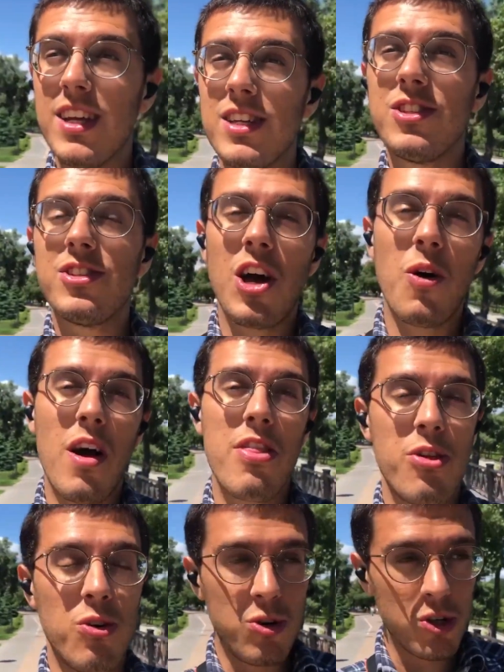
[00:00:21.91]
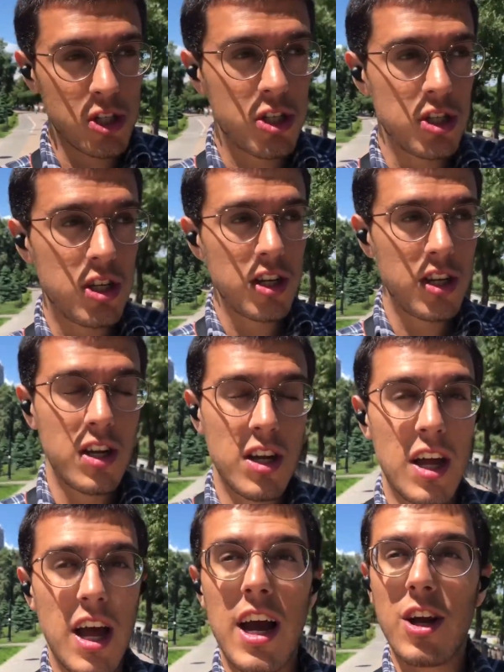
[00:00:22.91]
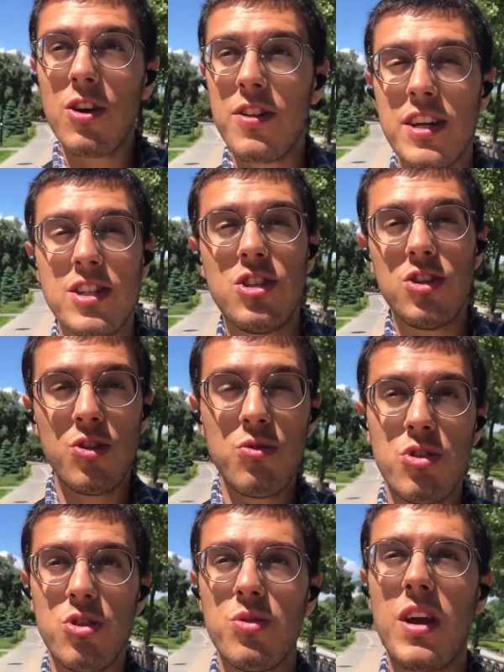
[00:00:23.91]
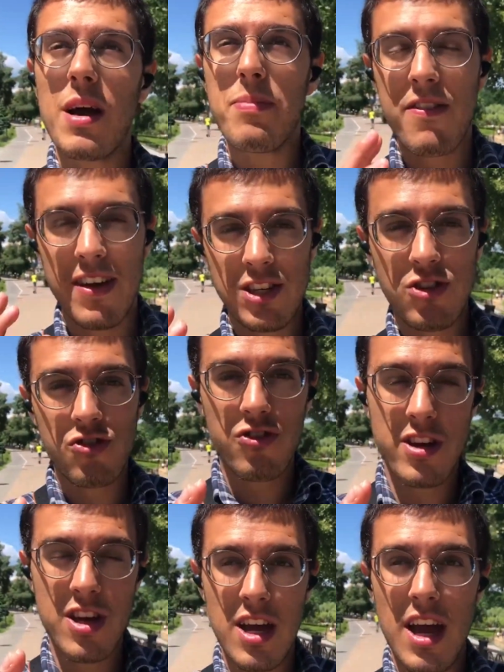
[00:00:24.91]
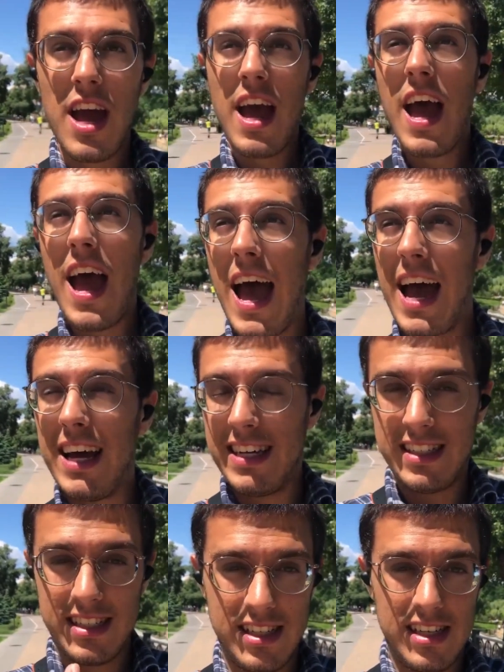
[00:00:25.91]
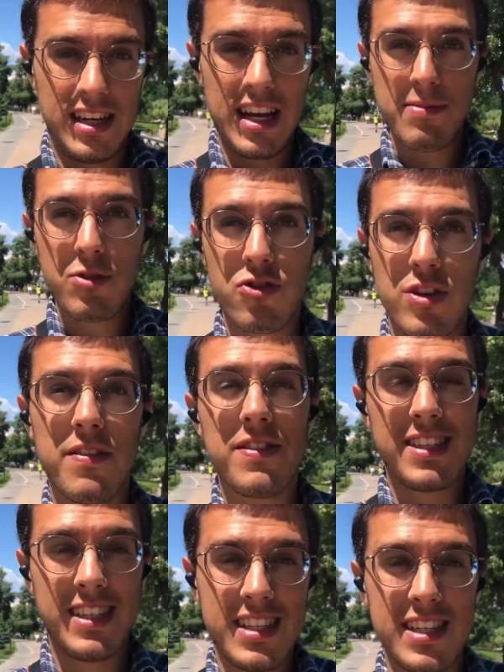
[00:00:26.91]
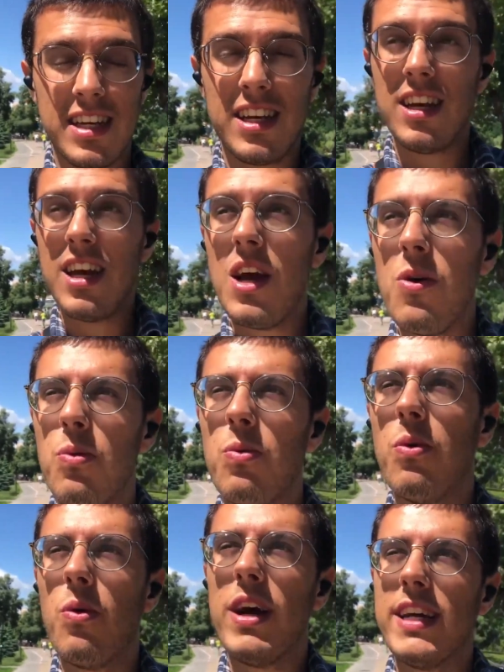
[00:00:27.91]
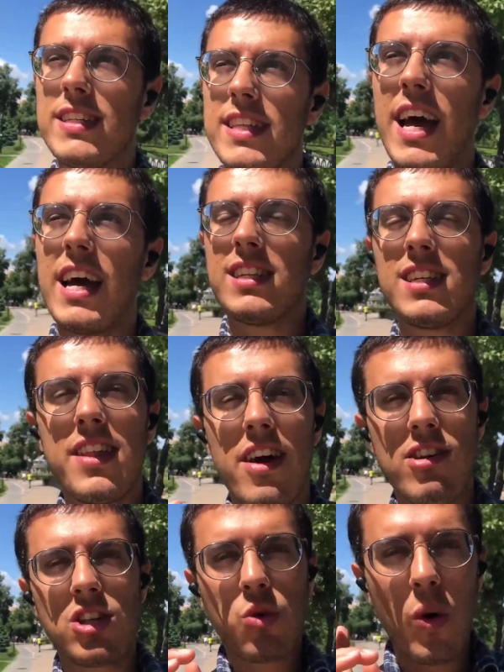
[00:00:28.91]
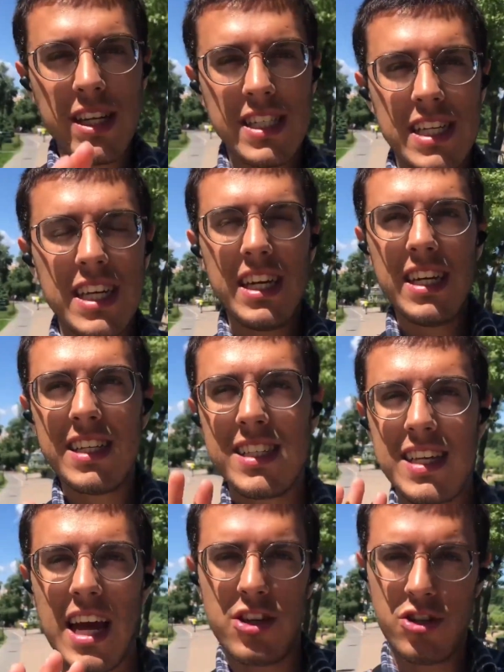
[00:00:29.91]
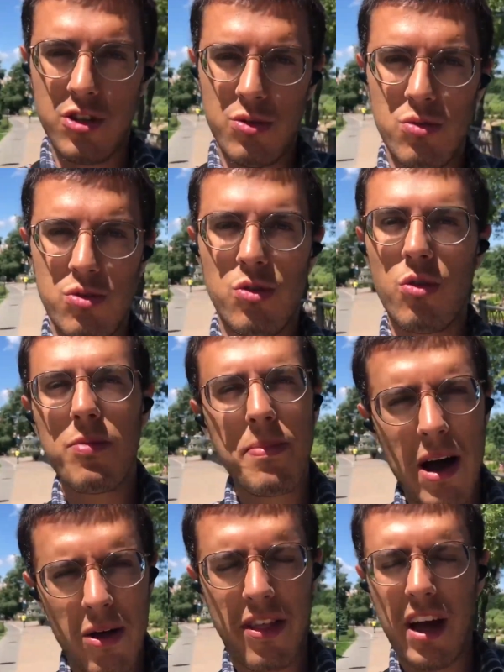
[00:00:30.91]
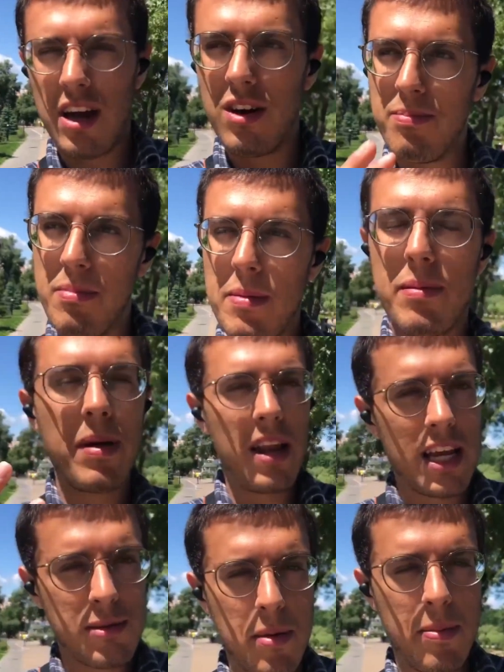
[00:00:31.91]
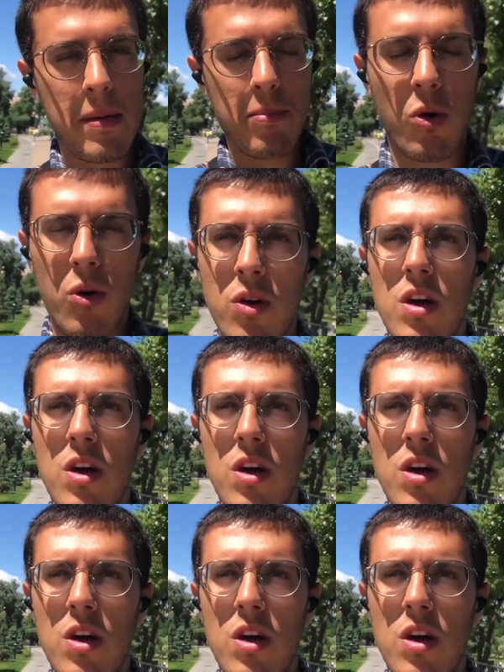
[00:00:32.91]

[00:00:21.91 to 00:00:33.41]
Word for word: So I thought a good thing to do to get a bit of history and imagery of the city is that there are twenty statues, or about that, maybe a bit less, maybe a bit more,